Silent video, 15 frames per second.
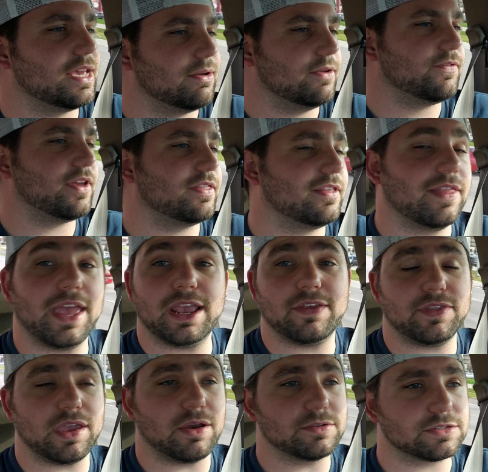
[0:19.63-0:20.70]
We've got the Lake
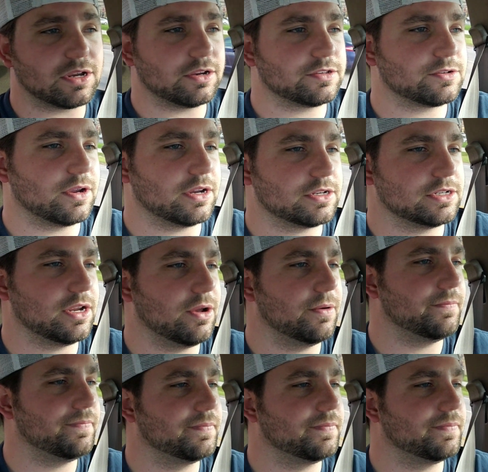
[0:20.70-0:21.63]
of the Ozarks truck show,